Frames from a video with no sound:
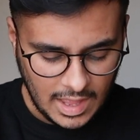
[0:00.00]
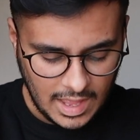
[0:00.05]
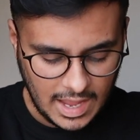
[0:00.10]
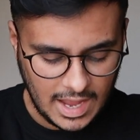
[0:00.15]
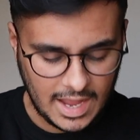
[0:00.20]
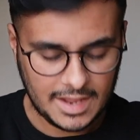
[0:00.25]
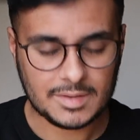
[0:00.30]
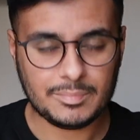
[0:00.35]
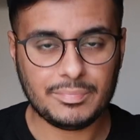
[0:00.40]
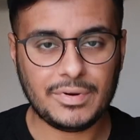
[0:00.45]

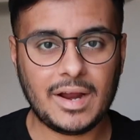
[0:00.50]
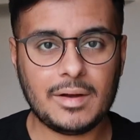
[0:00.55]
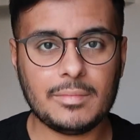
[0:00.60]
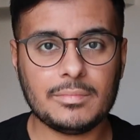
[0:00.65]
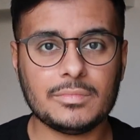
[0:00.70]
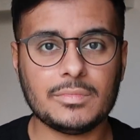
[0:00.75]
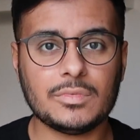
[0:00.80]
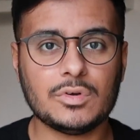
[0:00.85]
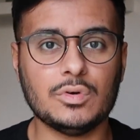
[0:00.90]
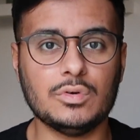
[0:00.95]
and a
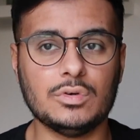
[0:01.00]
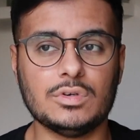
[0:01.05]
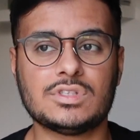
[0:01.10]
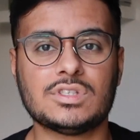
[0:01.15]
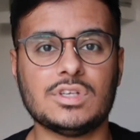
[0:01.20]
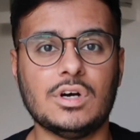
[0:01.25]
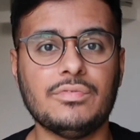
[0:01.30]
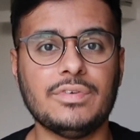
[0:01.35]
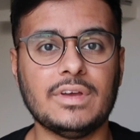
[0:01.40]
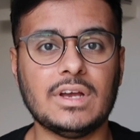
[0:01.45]
brand called
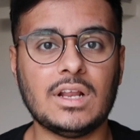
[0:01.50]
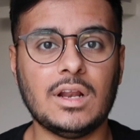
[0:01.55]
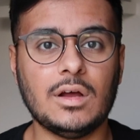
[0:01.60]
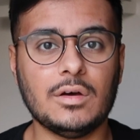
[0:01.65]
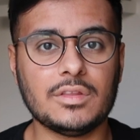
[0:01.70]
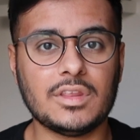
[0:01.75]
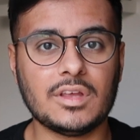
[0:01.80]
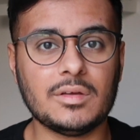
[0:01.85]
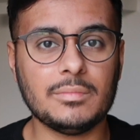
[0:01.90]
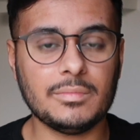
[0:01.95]
Sulfate
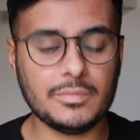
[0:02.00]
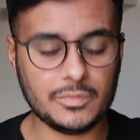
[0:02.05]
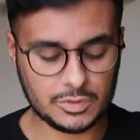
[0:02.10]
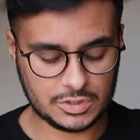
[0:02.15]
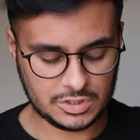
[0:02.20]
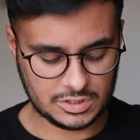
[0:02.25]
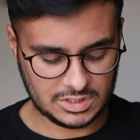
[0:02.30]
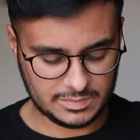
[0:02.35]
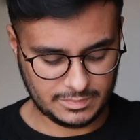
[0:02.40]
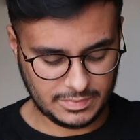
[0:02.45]
Clothing,
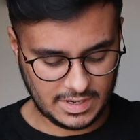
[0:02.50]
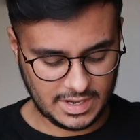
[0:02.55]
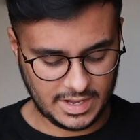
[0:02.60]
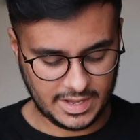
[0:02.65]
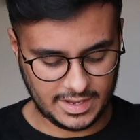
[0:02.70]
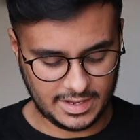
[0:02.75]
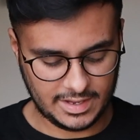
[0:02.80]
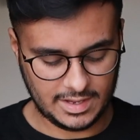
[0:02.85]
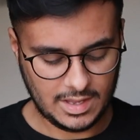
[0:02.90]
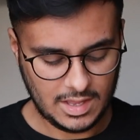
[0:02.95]
which is
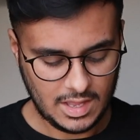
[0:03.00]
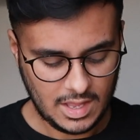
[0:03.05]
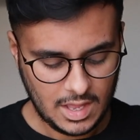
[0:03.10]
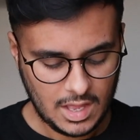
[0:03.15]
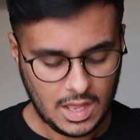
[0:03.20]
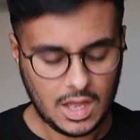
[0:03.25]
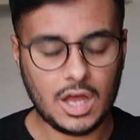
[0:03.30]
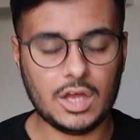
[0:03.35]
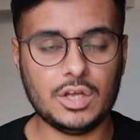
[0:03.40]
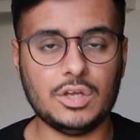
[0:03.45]
by
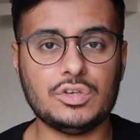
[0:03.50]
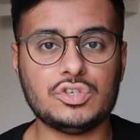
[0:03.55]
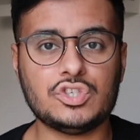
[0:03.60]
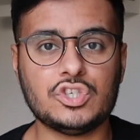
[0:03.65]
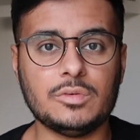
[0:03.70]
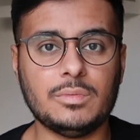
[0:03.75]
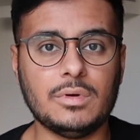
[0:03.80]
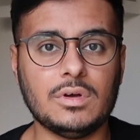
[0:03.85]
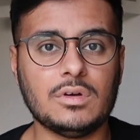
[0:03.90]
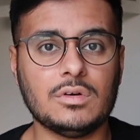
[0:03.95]
a
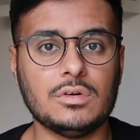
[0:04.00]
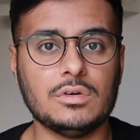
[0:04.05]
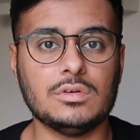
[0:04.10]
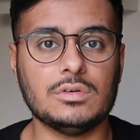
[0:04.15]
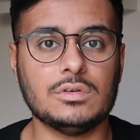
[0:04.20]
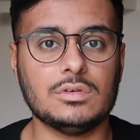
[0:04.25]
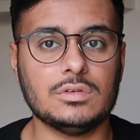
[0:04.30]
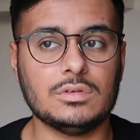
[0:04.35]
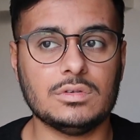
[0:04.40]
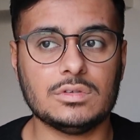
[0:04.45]
YouTuber
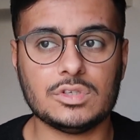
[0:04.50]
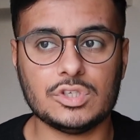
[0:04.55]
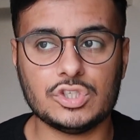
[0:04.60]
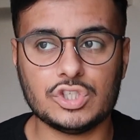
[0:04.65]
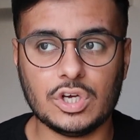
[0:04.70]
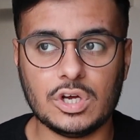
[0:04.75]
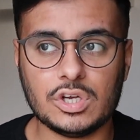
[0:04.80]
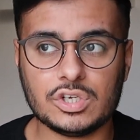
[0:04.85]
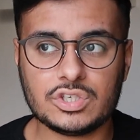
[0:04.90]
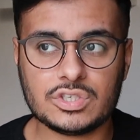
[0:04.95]
called
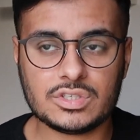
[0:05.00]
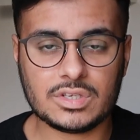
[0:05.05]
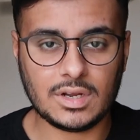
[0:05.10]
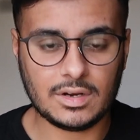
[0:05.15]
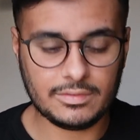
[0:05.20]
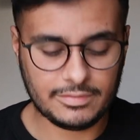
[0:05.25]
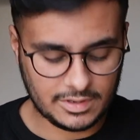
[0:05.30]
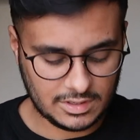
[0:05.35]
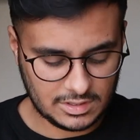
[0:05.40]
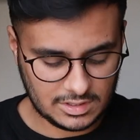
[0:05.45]
Josh
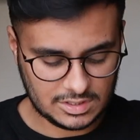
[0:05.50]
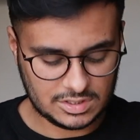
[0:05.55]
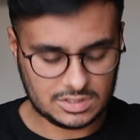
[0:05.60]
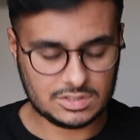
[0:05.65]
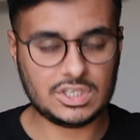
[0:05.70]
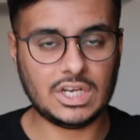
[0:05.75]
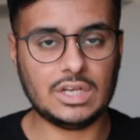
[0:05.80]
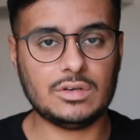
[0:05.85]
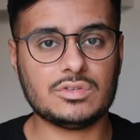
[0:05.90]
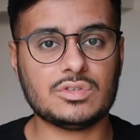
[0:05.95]
Sullivan. His
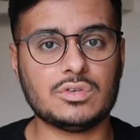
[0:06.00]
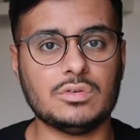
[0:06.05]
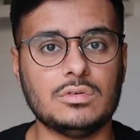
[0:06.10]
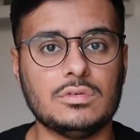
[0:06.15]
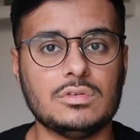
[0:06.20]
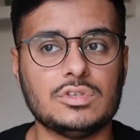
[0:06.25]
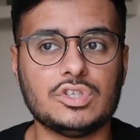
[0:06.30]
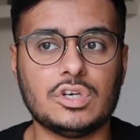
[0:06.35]
channel's called